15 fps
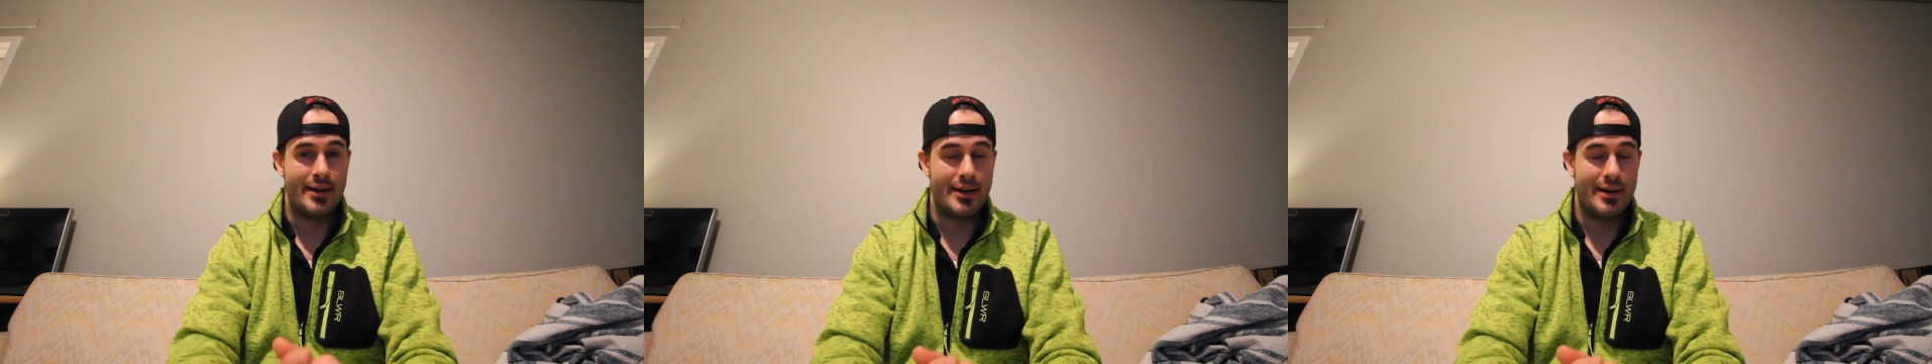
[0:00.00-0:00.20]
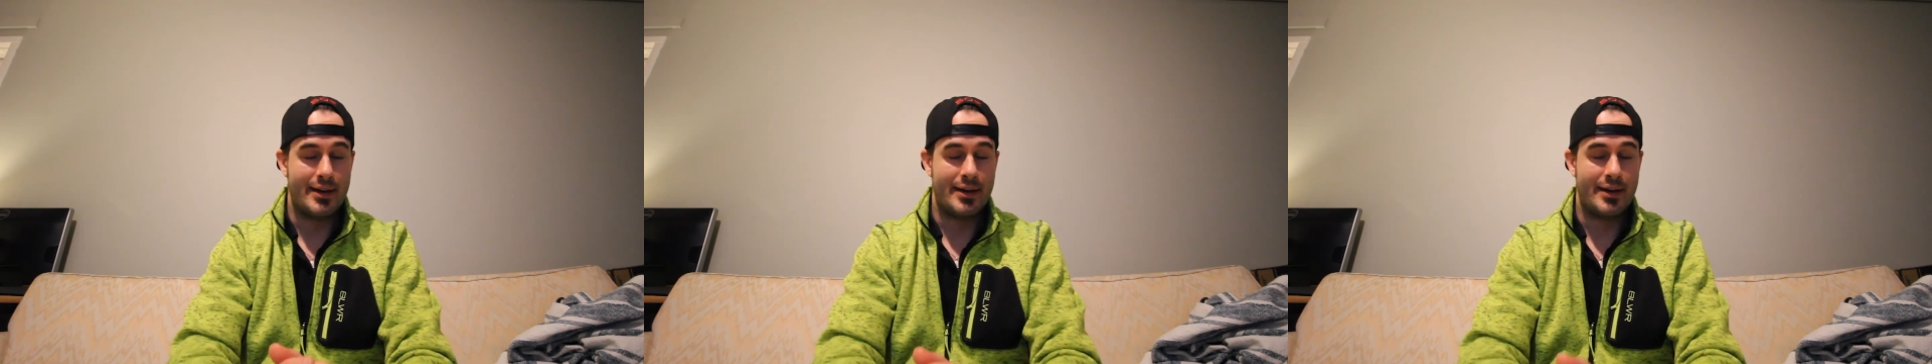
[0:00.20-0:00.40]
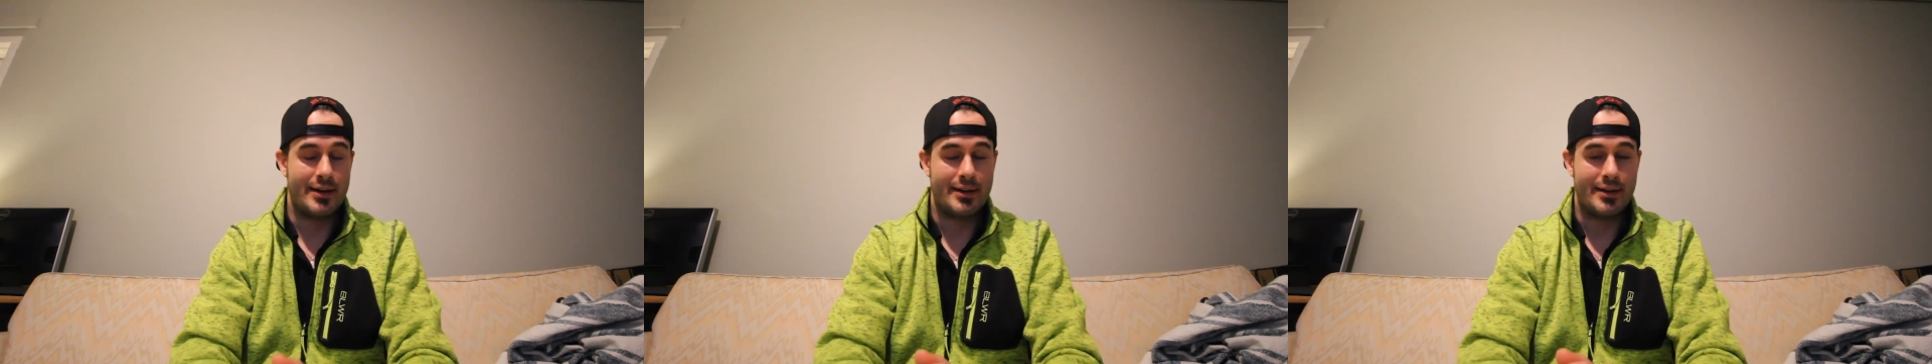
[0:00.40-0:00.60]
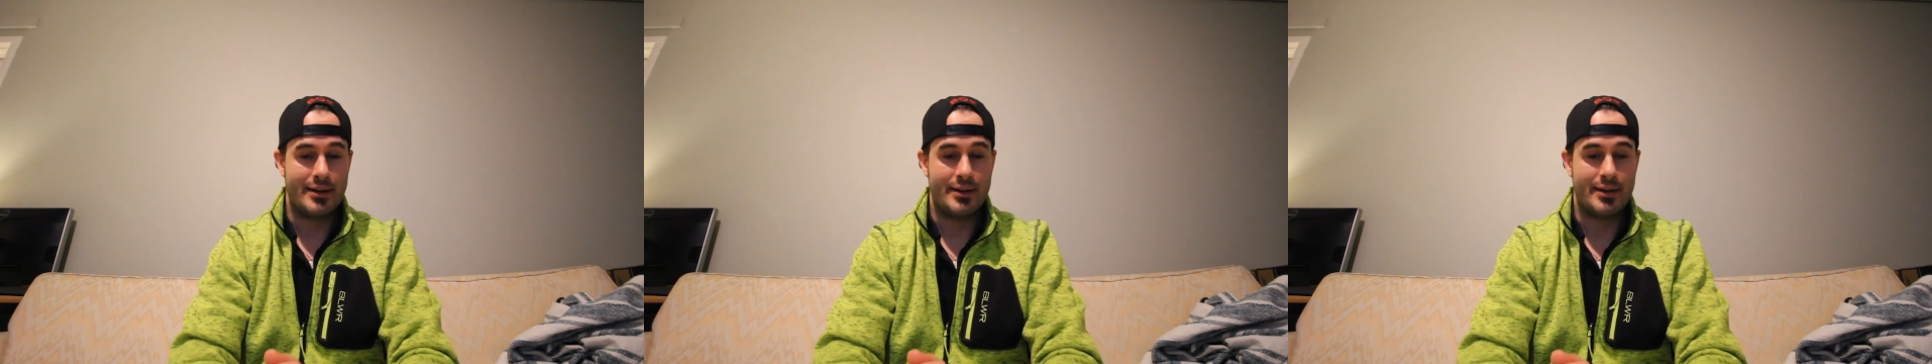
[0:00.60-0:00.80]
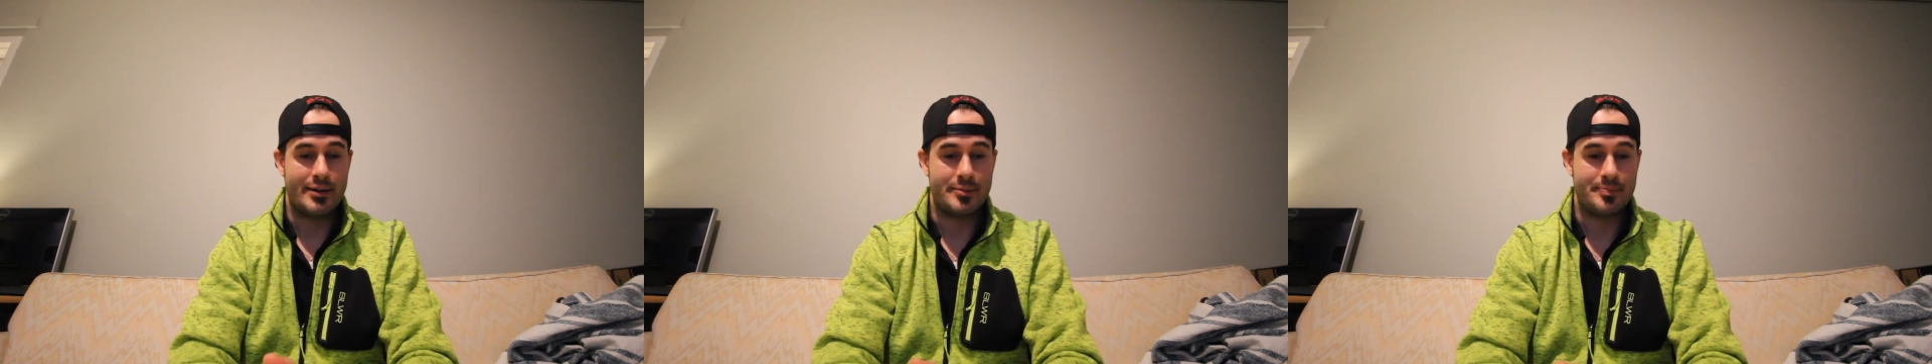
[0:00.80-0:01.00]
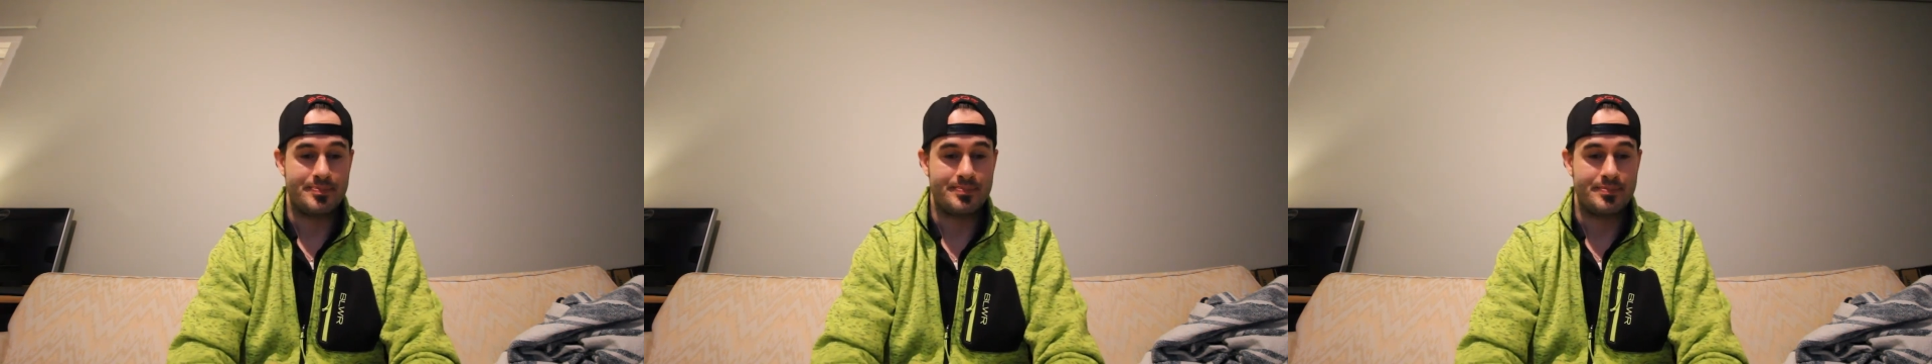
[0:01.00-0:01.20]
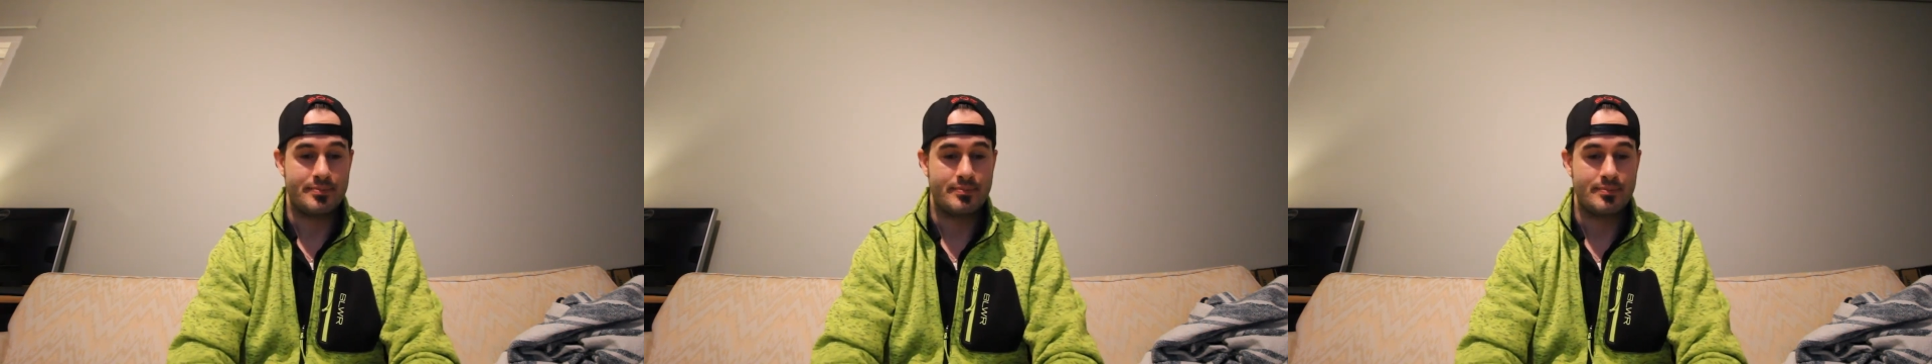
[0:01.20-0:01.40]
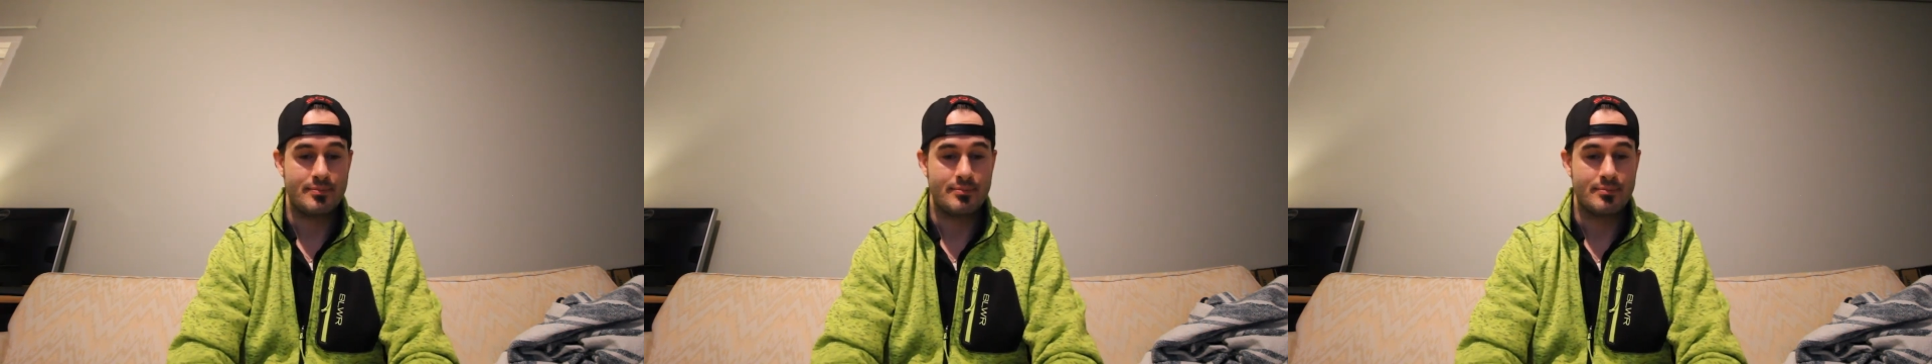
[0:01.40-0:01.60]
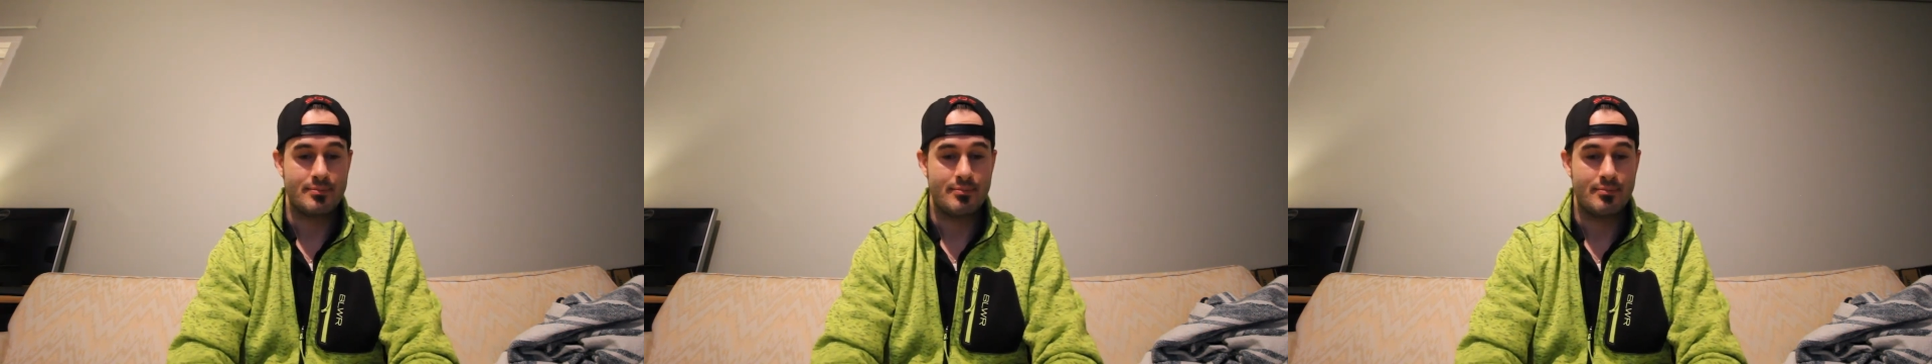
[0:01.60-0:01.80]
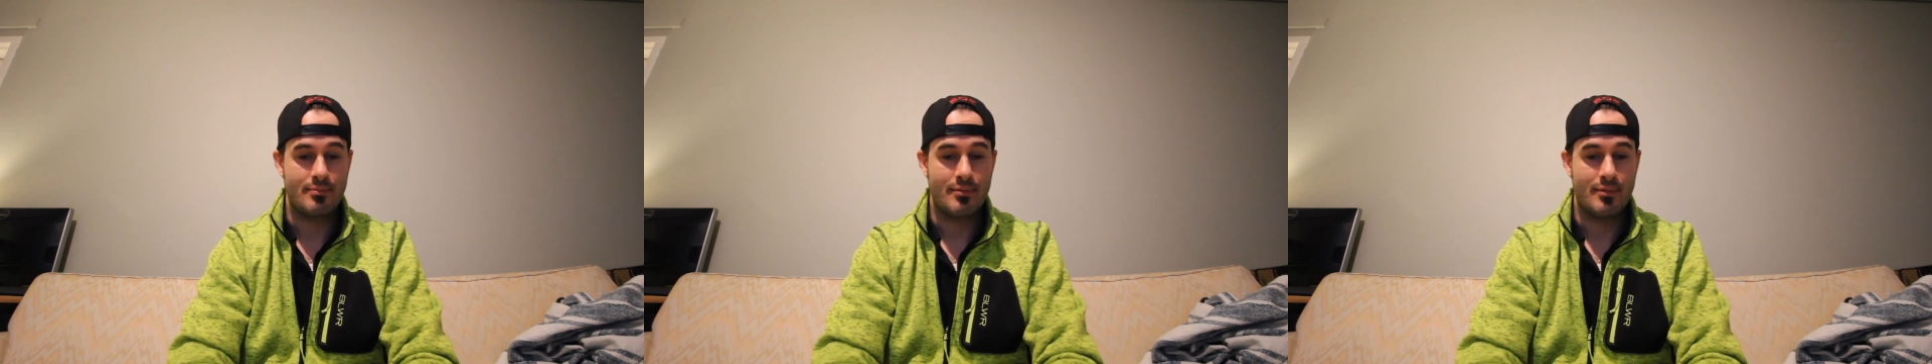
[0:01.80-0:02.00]
And
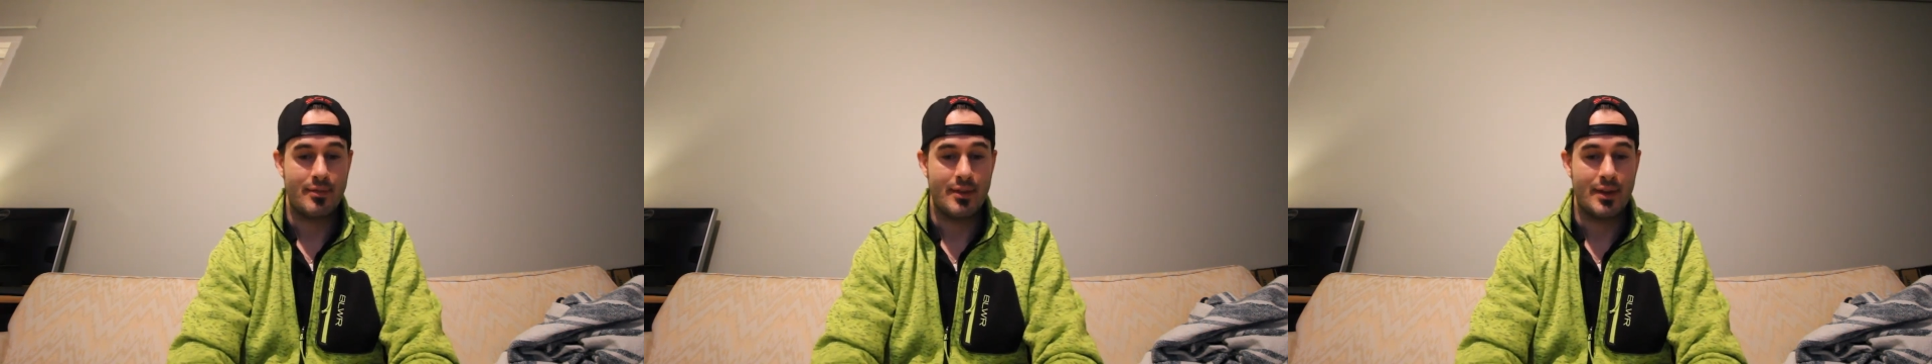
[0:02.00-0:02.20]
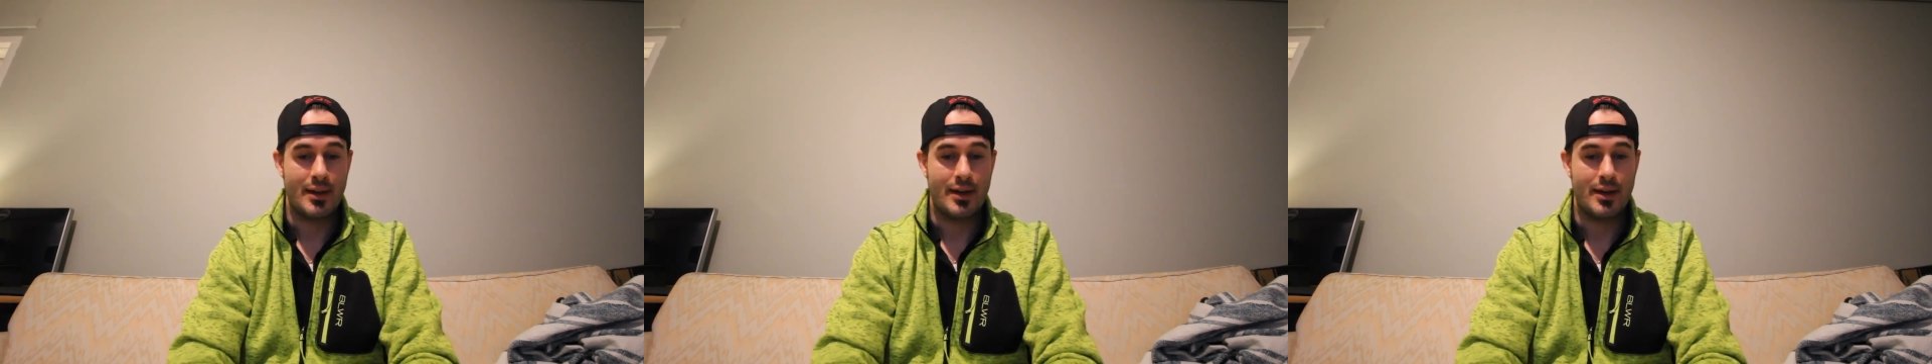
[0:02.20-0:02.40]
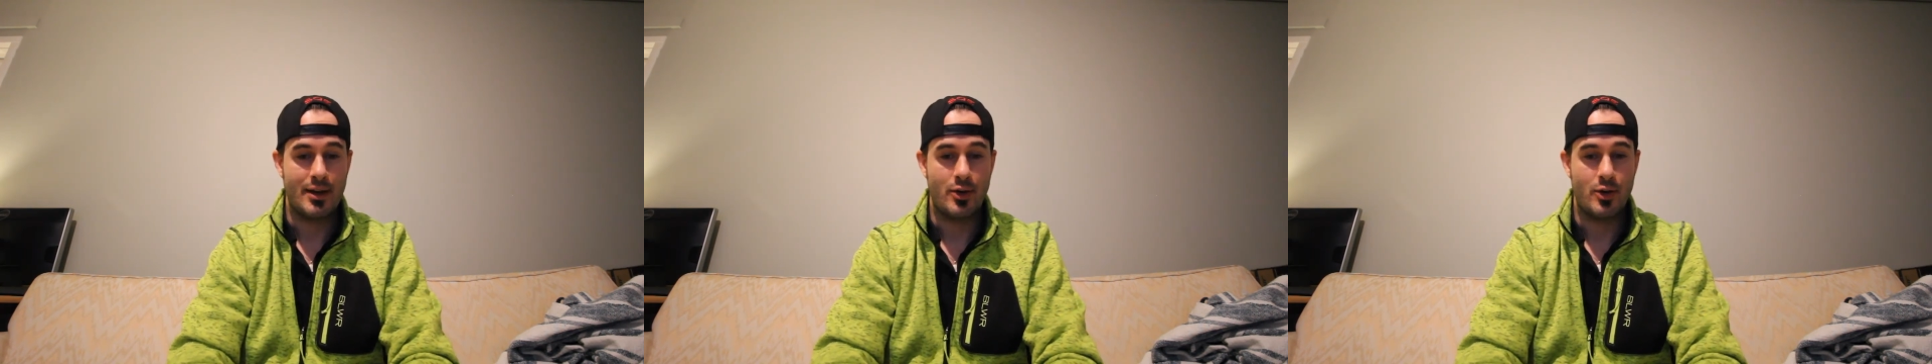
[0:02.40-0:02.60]
I